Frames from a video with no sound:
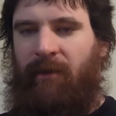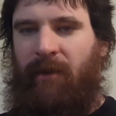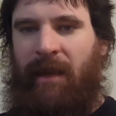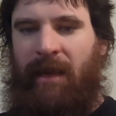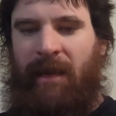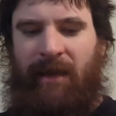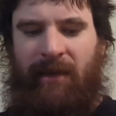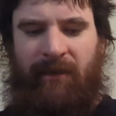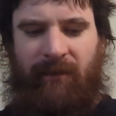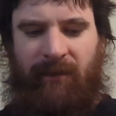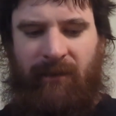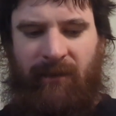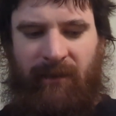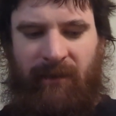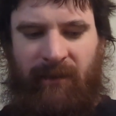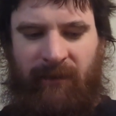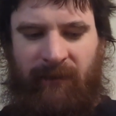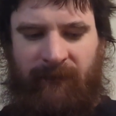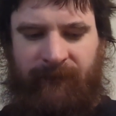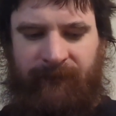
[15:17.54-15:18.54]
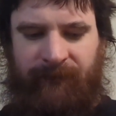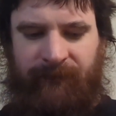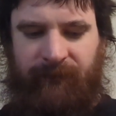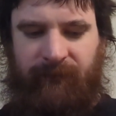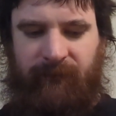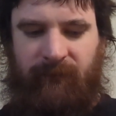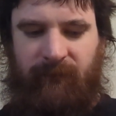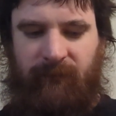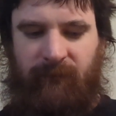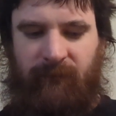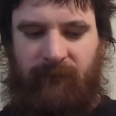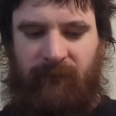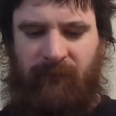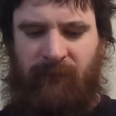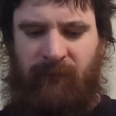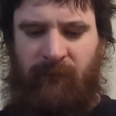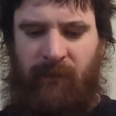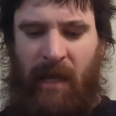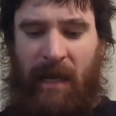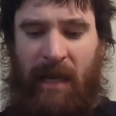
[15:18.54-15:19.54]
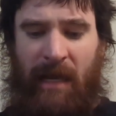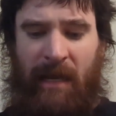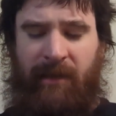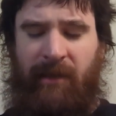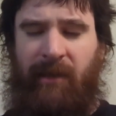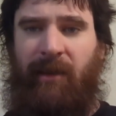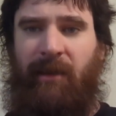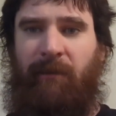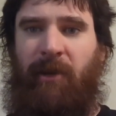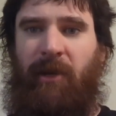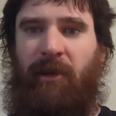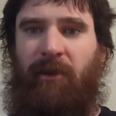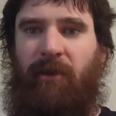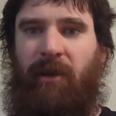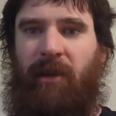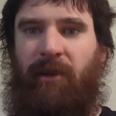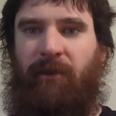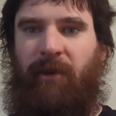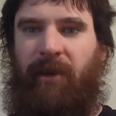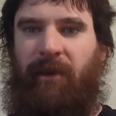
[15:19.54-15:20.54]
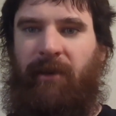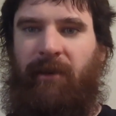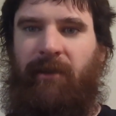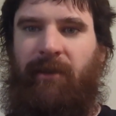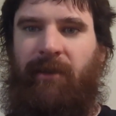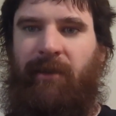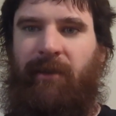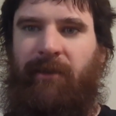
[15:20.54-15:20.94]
And I think I'm going to do another one.